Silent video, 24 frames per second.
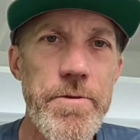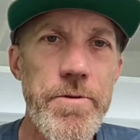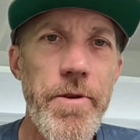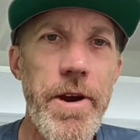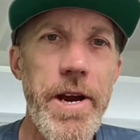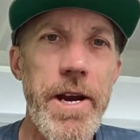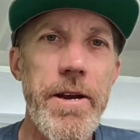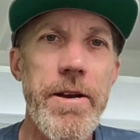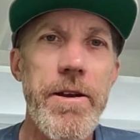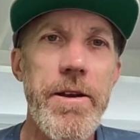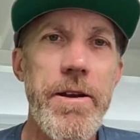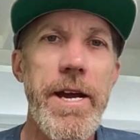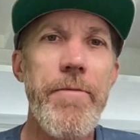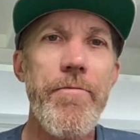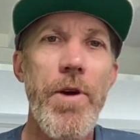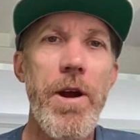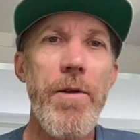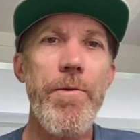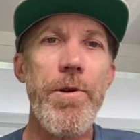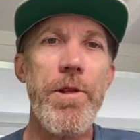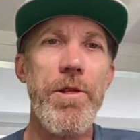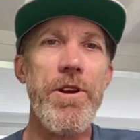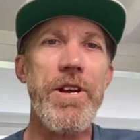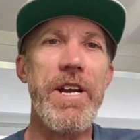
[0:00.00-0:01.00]
Great. And
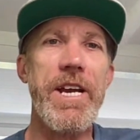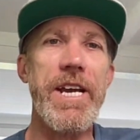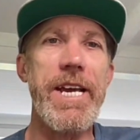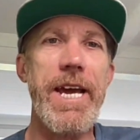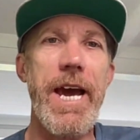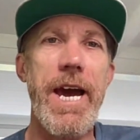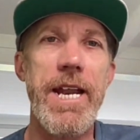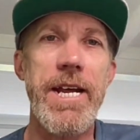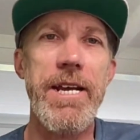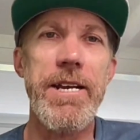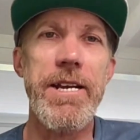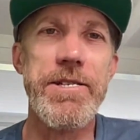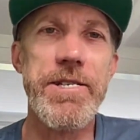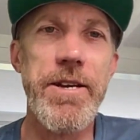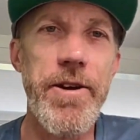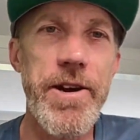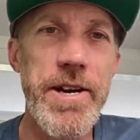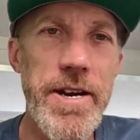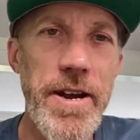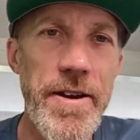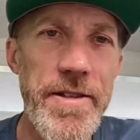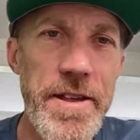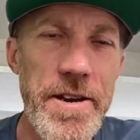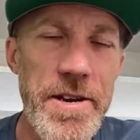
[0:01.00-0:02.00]
while we're looking at it, sorry,
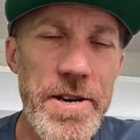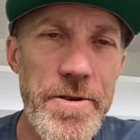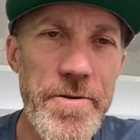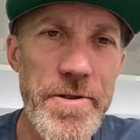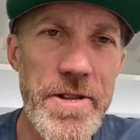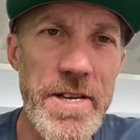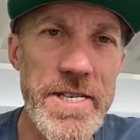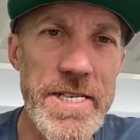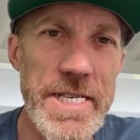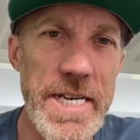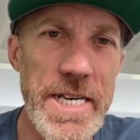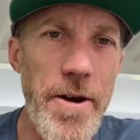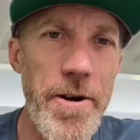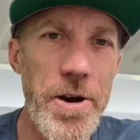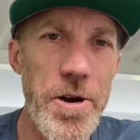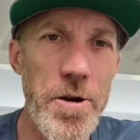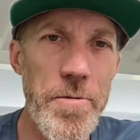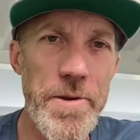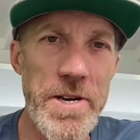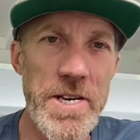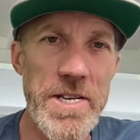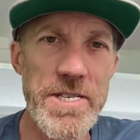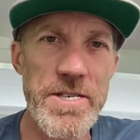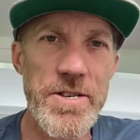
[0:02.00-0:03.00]
nothing to do with the stereo,
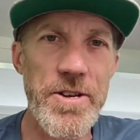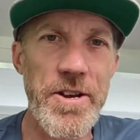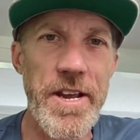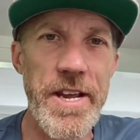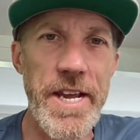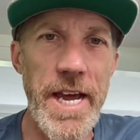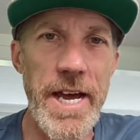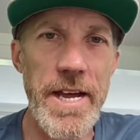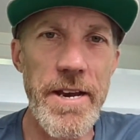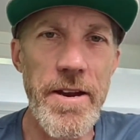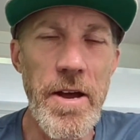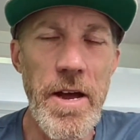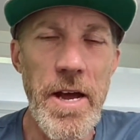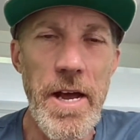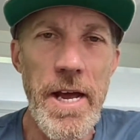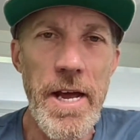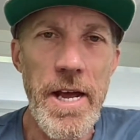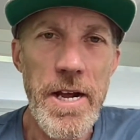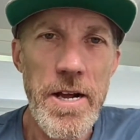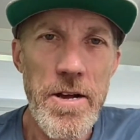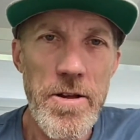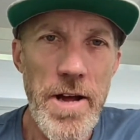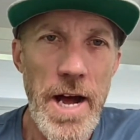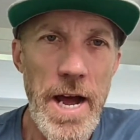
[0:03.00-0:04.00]
but just looking at
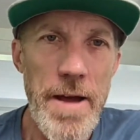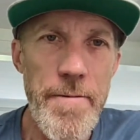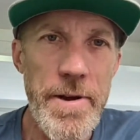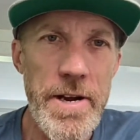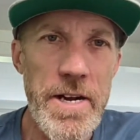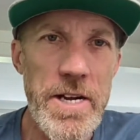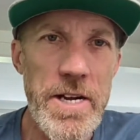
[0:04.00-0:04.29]
climate